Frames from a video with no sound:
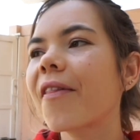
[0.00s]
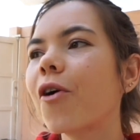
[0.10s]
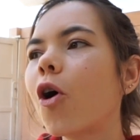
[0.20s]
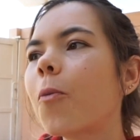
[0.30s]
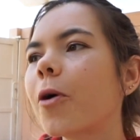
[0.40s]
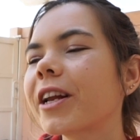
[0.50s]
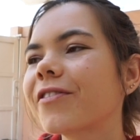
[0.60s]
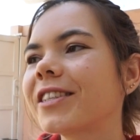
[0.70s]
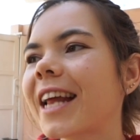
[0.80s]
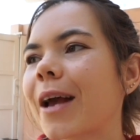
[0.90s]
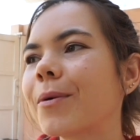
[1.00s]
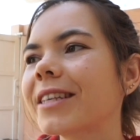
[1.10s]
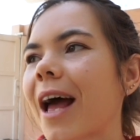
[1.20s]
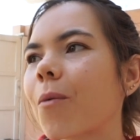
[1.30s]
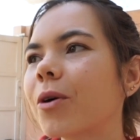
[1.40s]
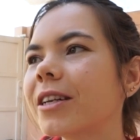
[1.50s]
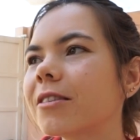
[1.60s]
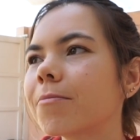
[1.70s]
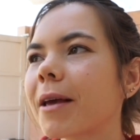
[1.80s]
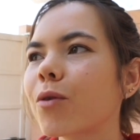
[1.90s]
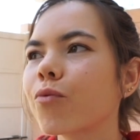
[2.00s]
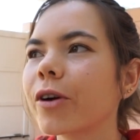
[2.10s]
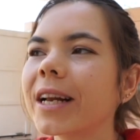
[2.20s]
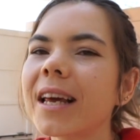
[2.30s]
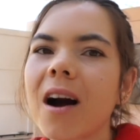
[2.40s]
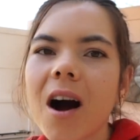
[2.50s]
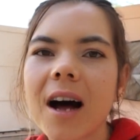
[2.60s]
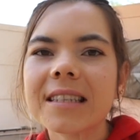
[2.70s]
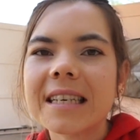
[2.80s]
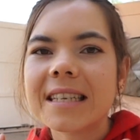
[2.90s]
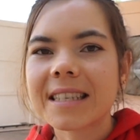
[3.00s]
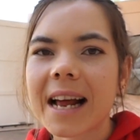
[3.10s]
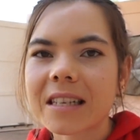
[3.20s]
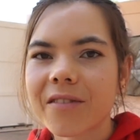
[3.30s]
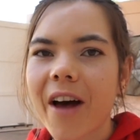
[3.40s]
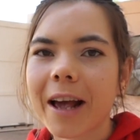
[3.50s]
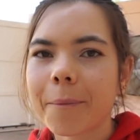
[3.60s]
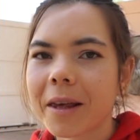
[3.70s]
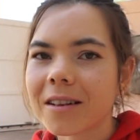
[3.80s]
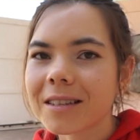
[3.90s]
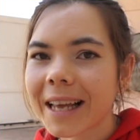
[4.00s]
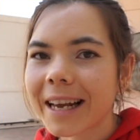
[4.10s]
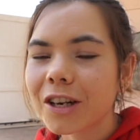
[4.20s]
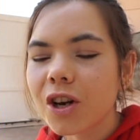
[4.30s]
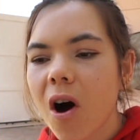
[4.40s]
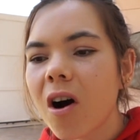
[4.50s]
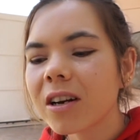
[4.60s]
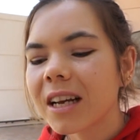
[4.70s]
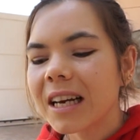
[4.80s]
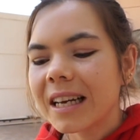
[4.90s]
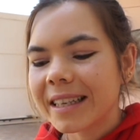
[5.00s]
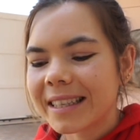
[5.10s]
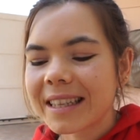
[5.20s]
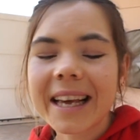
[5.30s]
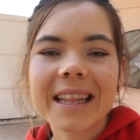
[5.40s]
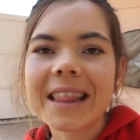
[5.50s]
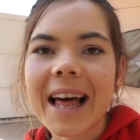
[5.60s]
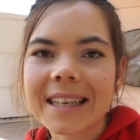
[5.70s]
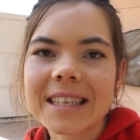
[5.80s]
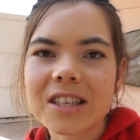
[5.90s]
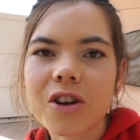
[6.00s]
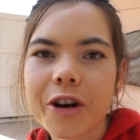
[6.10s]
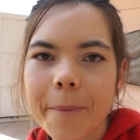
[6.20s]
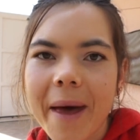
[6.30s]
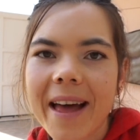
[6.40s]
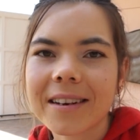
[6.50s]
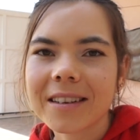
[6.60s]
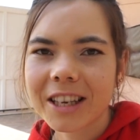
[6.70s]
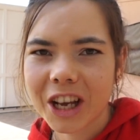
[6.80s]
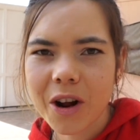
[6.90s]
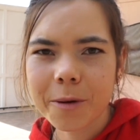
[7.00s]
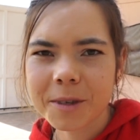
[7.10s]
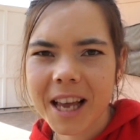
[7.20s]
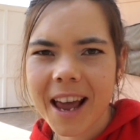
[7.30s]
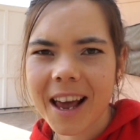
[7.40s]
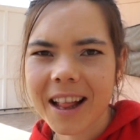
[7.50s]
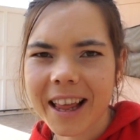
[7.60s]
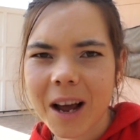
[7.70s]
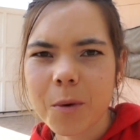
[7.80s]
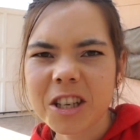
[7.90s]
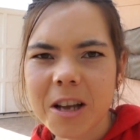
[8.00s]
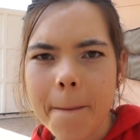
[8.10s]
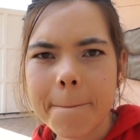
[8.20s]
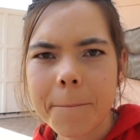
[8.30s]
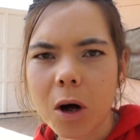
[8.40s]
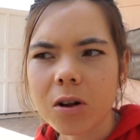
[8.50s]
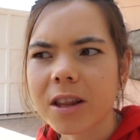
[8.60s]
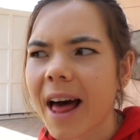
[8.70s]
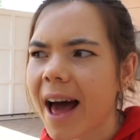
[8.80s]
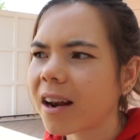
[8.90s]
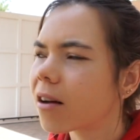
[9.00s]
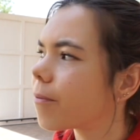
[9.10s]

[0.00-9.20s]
and the whole point of today was i wanted to make really hearty satisfying meals like not like lettuce on a bed you know what i'm saying like i wanted to bulk that